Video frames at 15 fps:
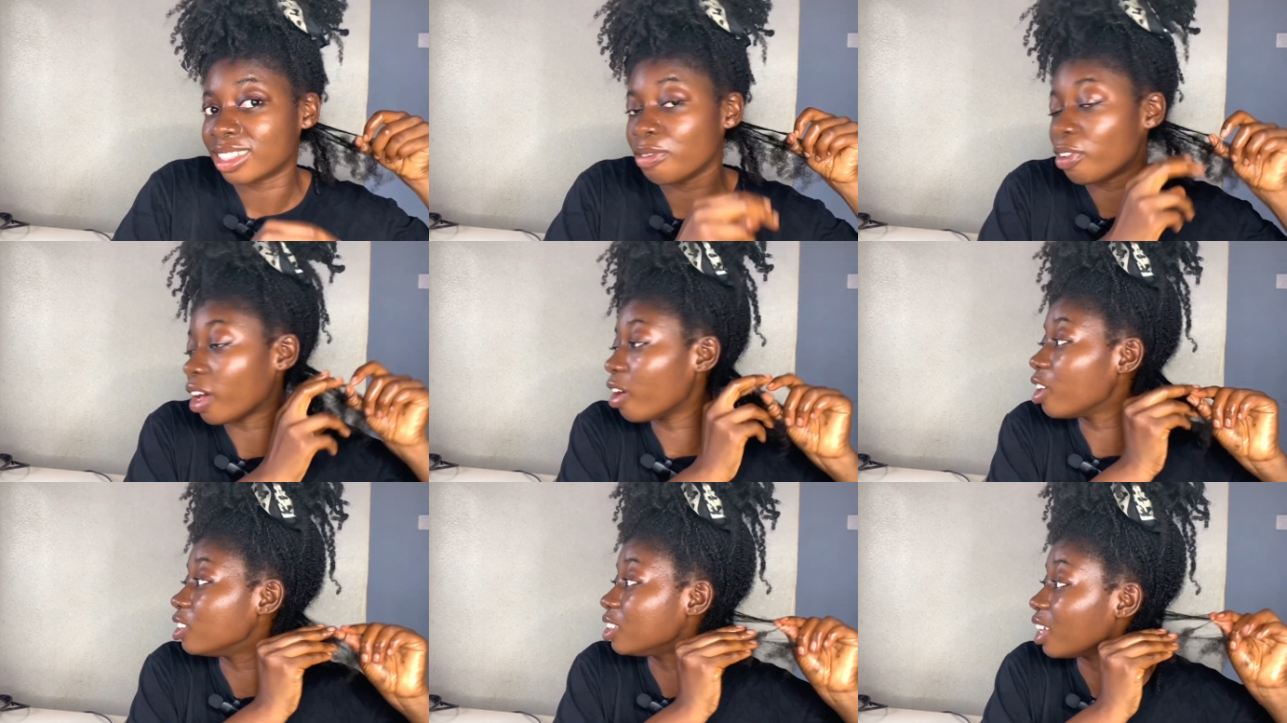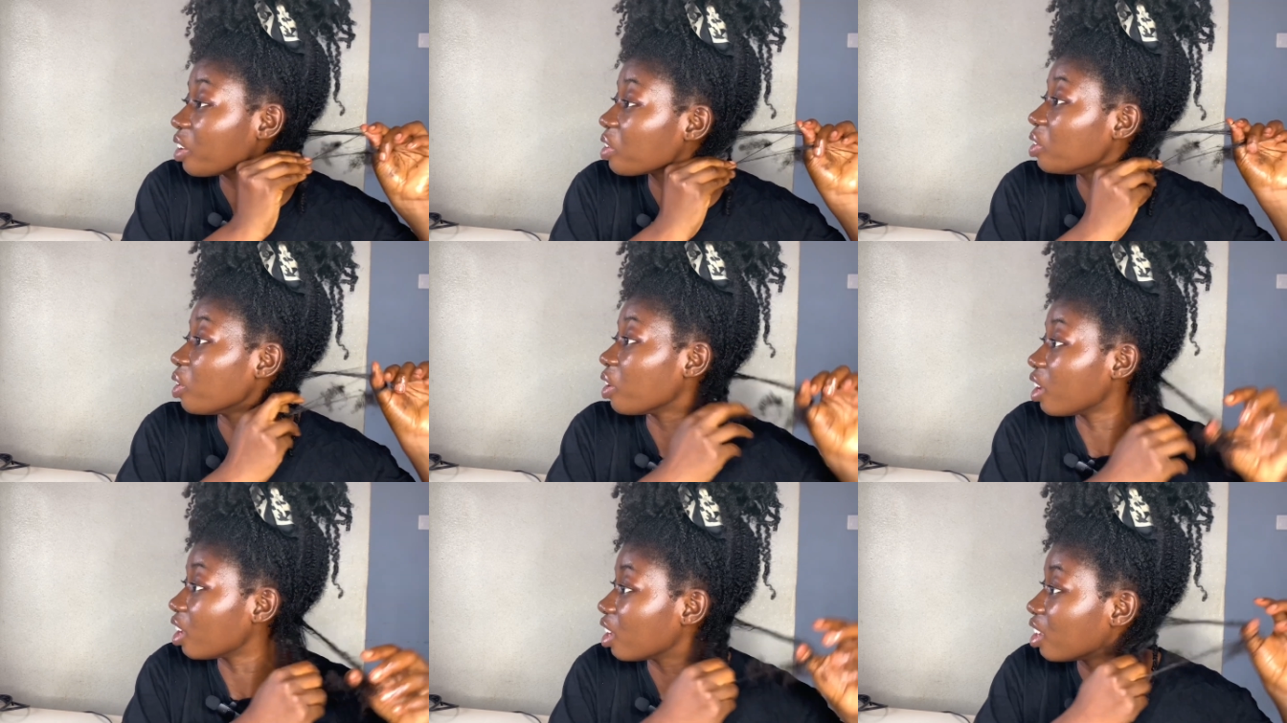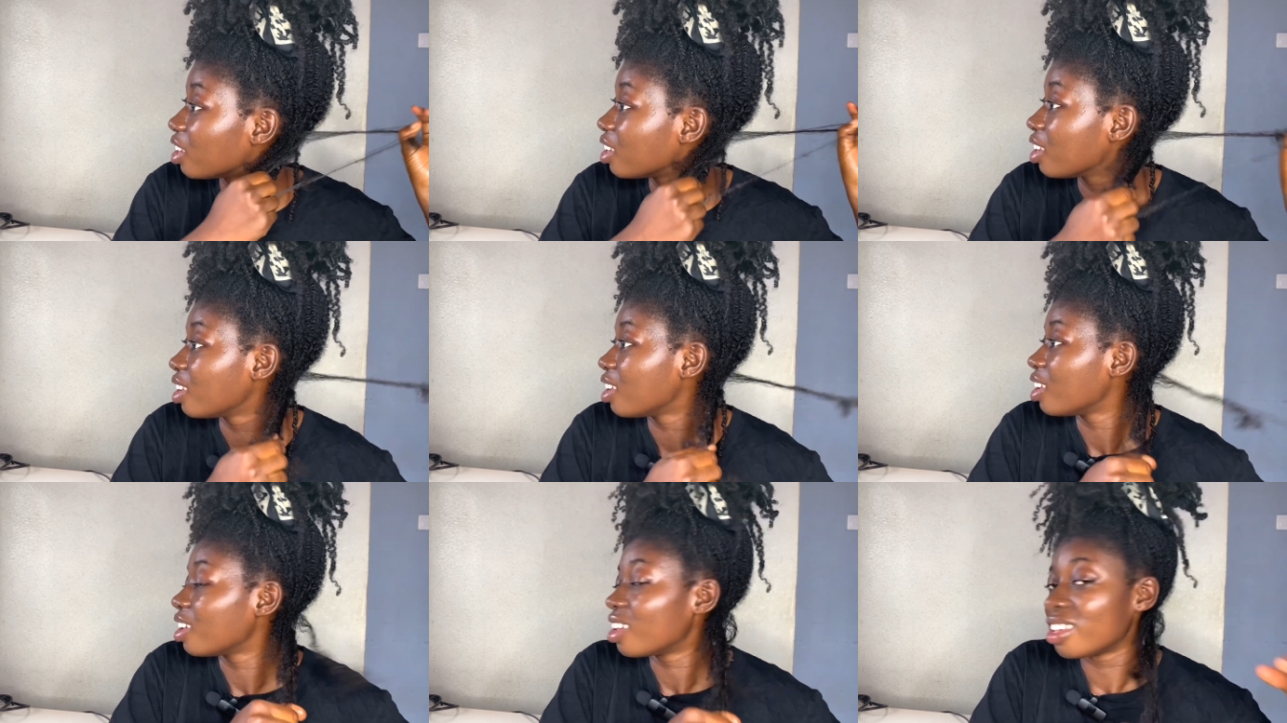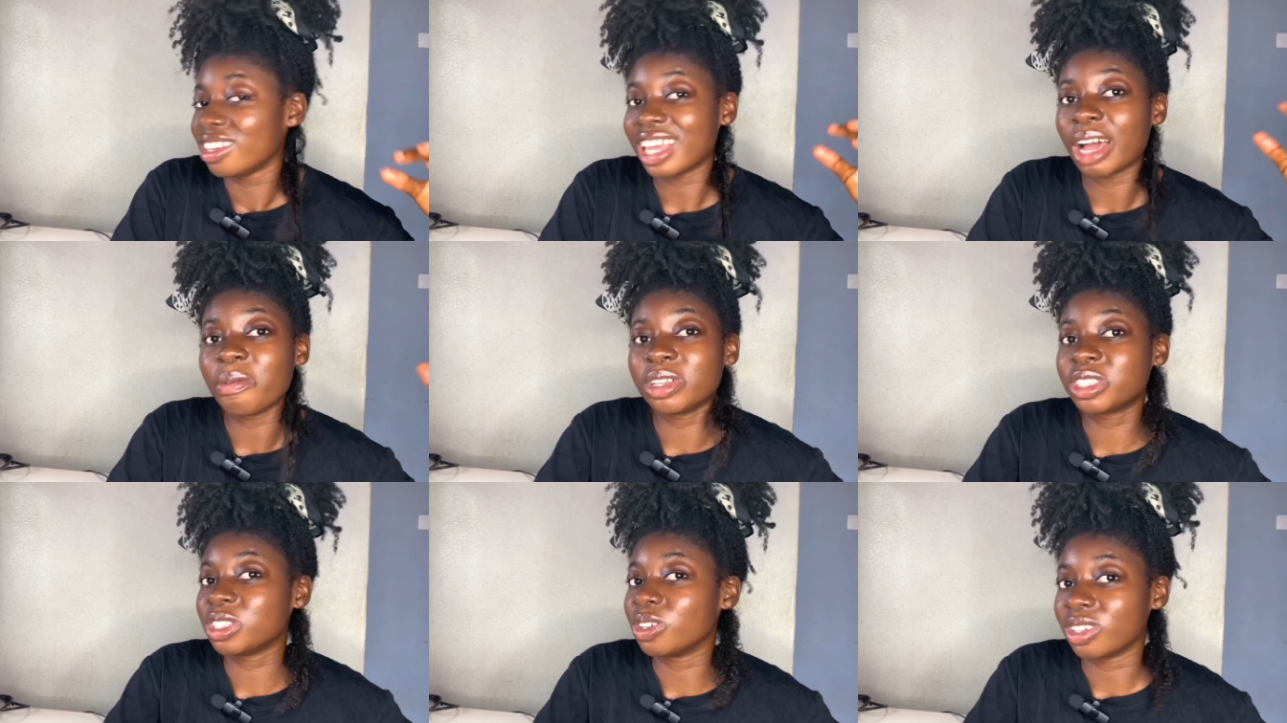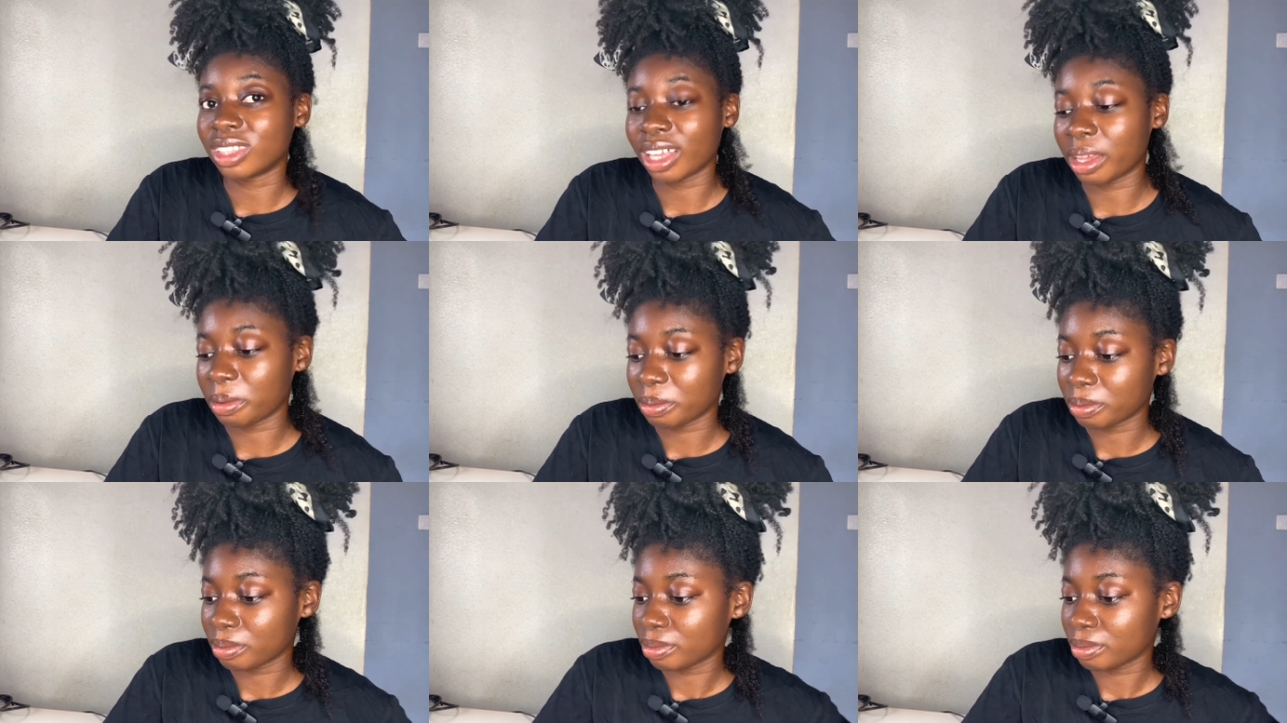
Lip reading: If you cannot detangle your hair, you are wasting your time.